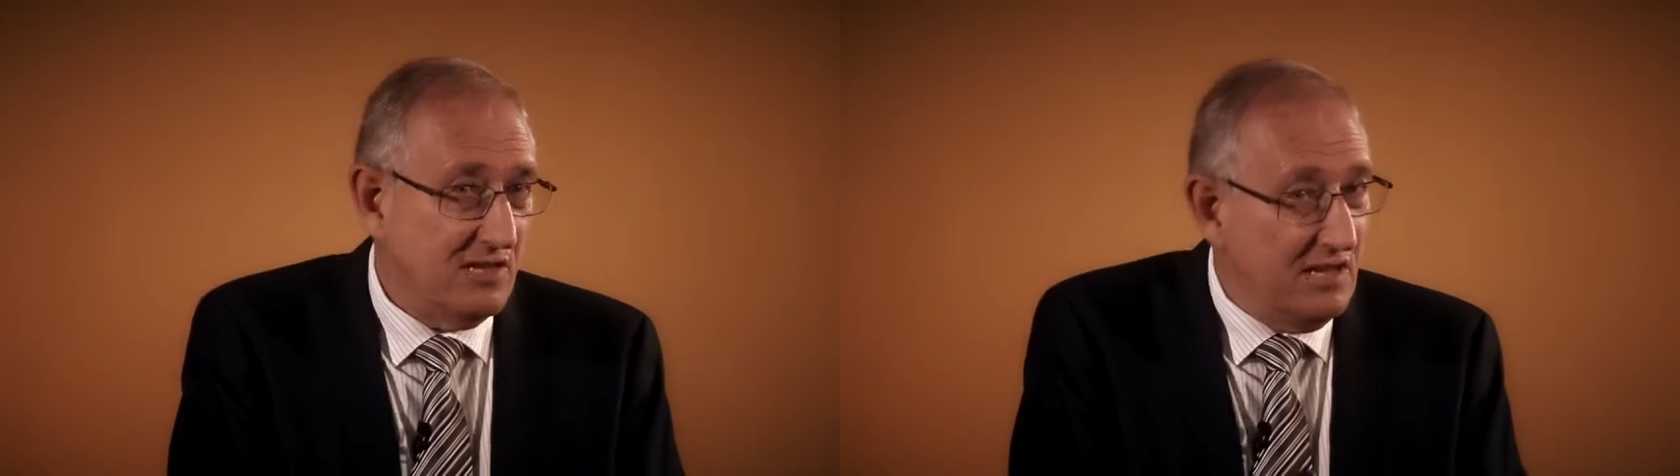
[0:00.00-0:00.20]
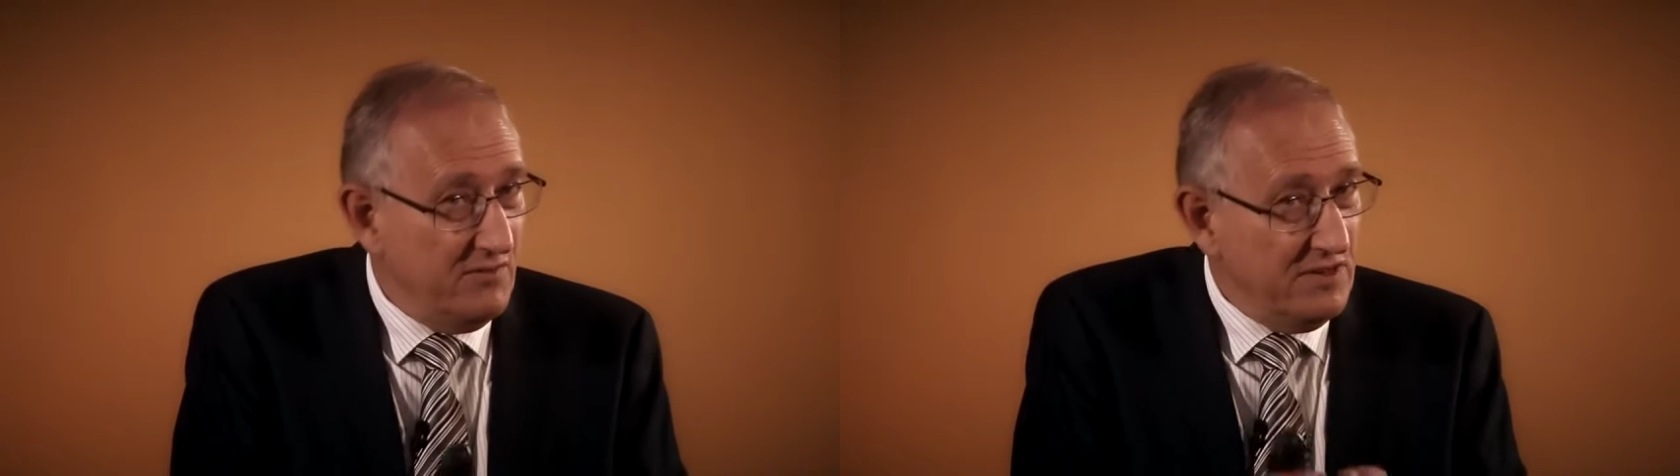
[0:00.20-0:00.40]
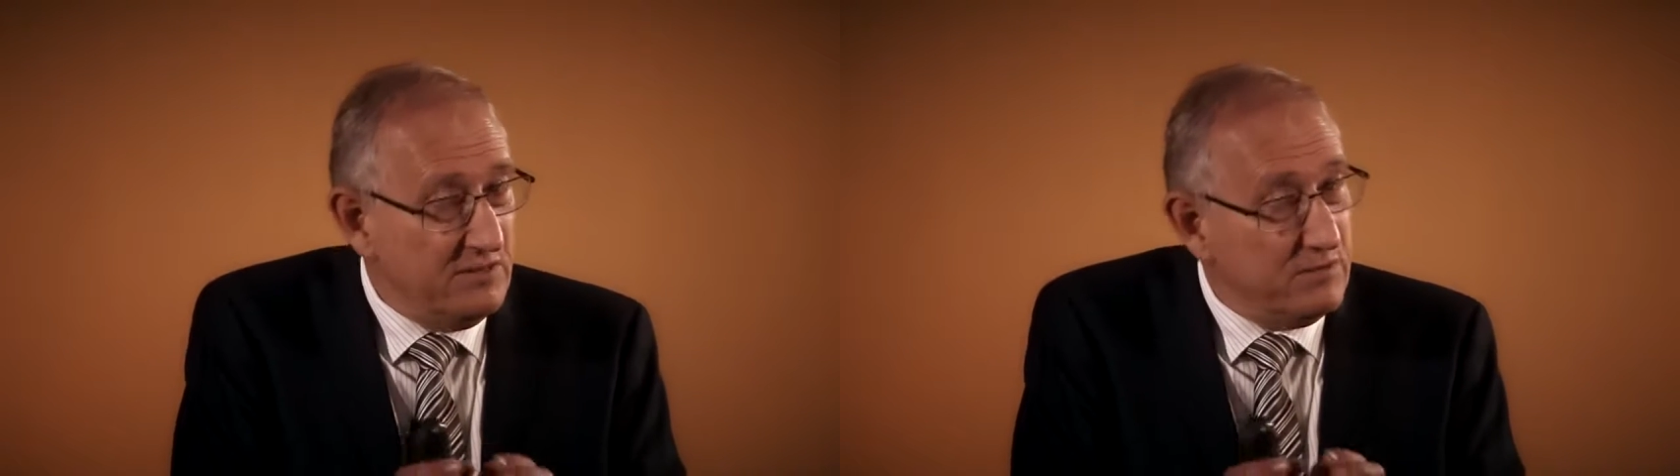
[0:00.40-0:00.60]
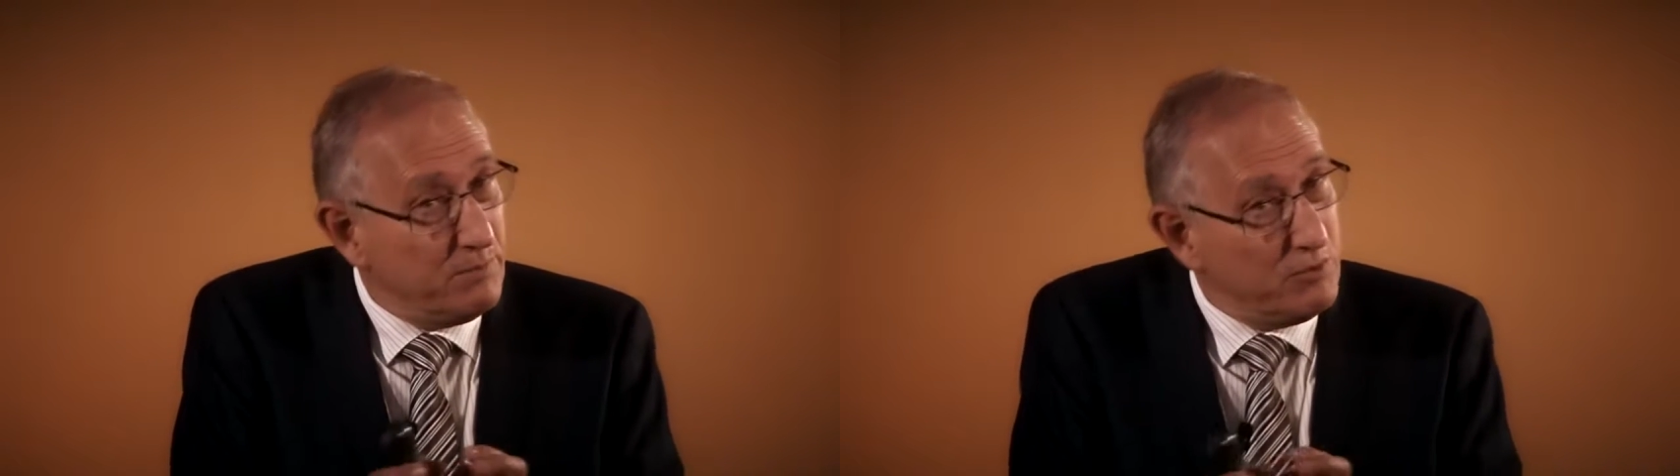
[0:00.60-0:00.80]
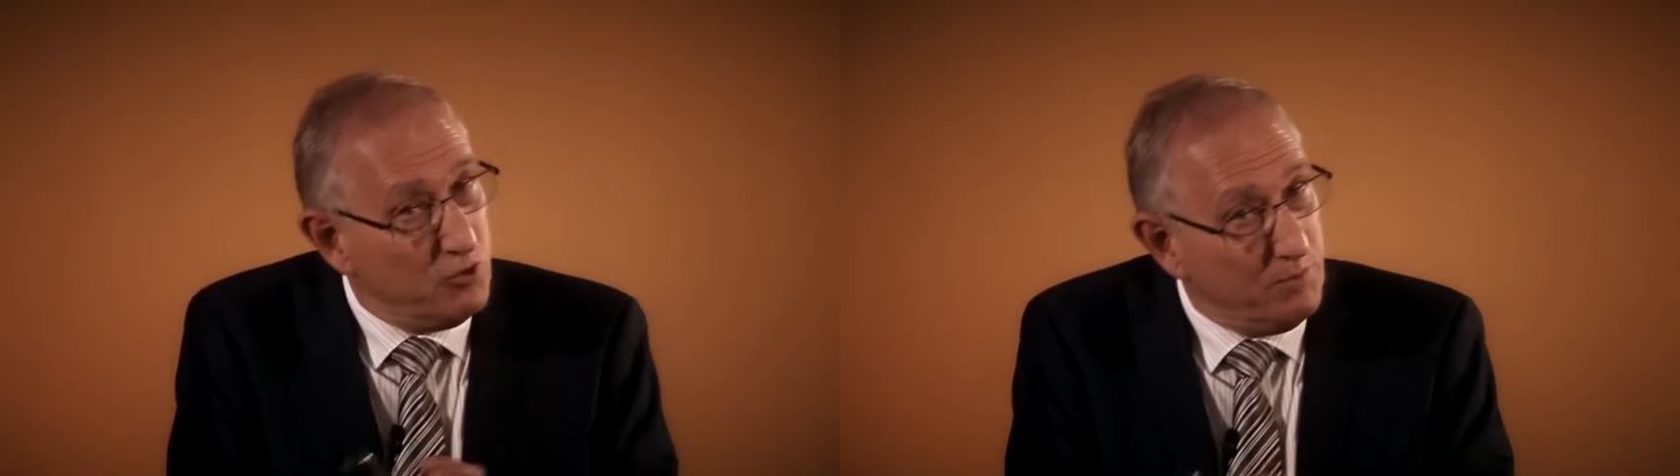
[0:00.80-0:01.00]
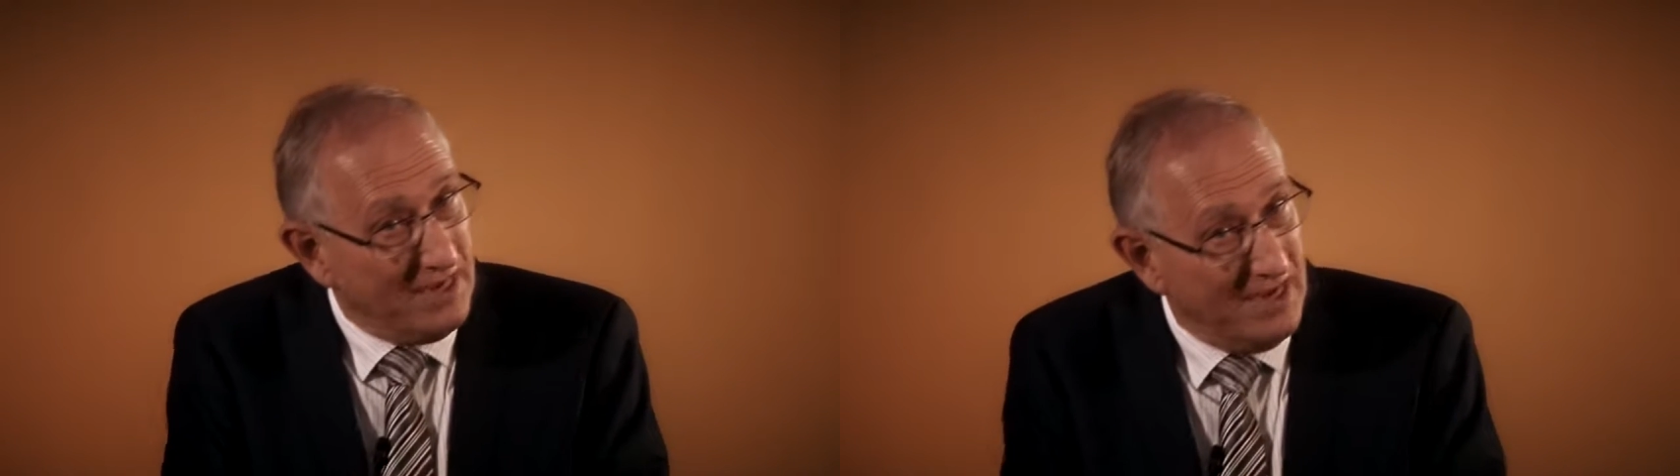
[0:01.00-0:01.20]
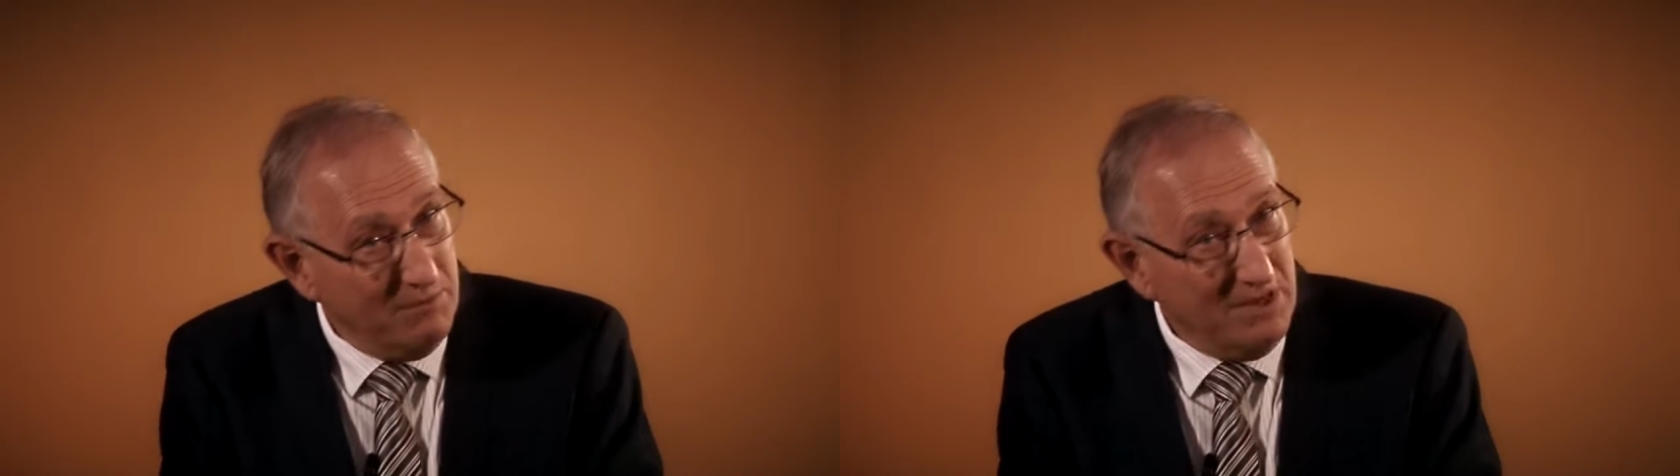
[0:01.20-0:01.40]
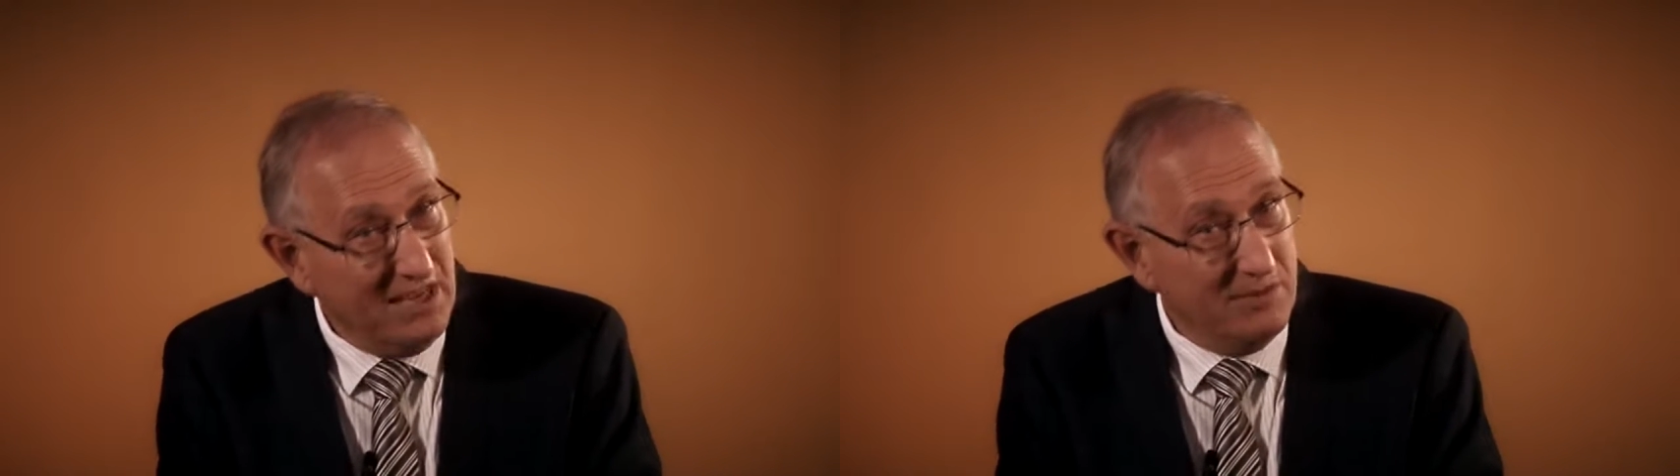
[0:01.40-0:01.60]
if it's to become
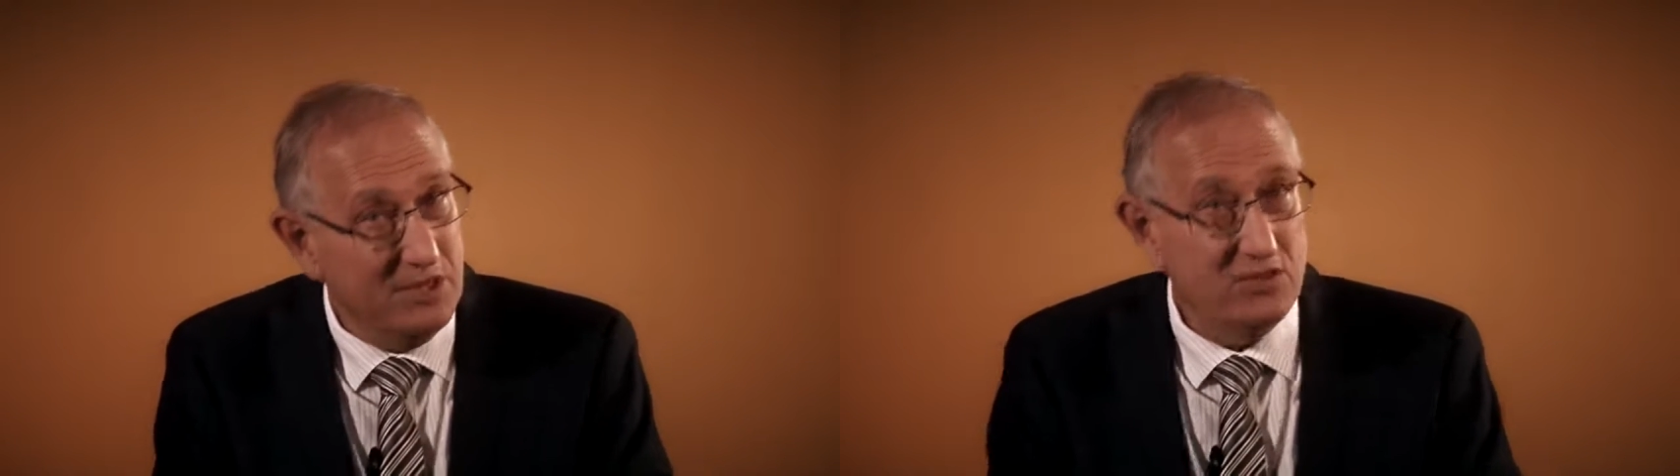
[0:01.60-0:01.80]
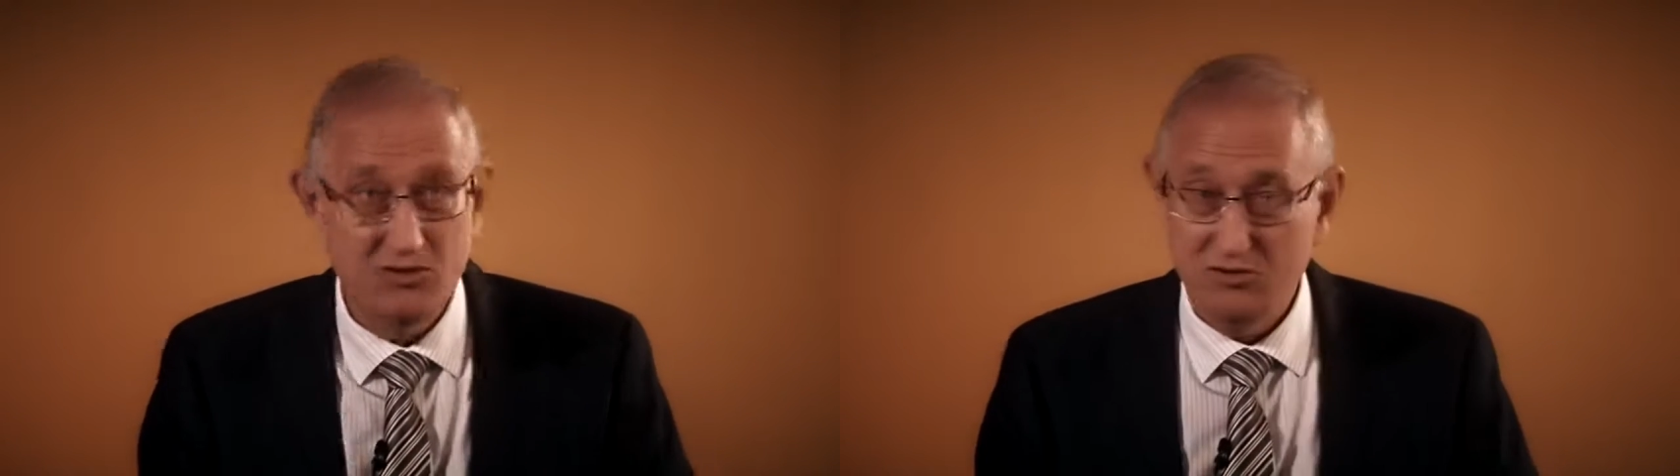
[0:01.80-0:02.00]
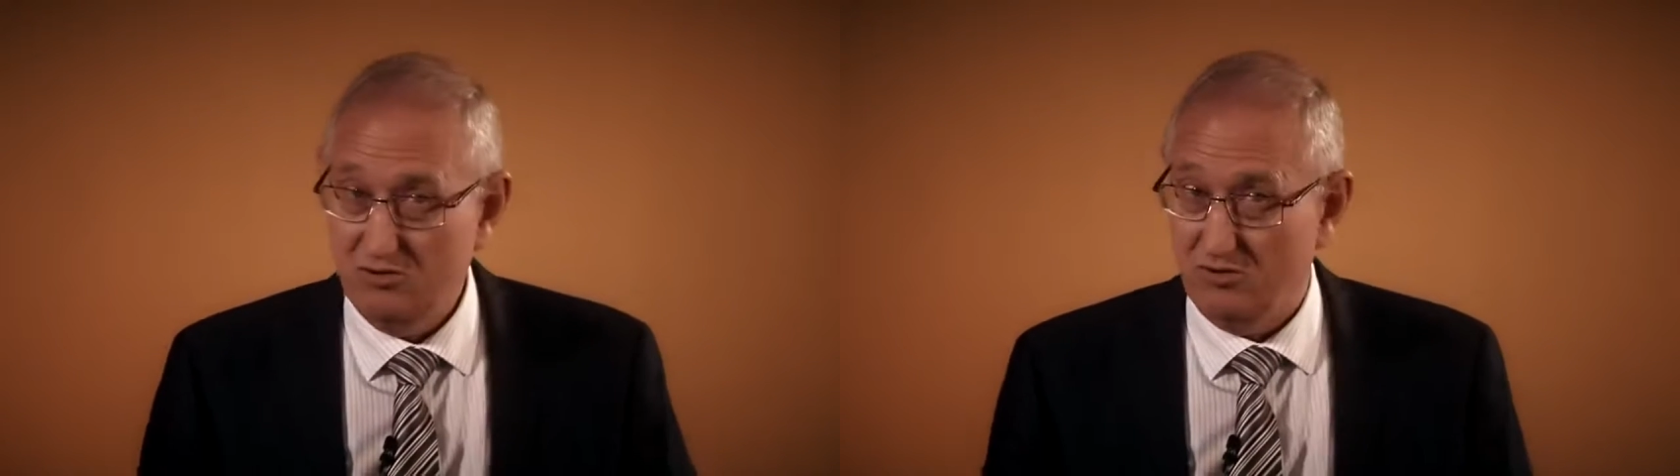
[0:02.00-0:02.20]
an image,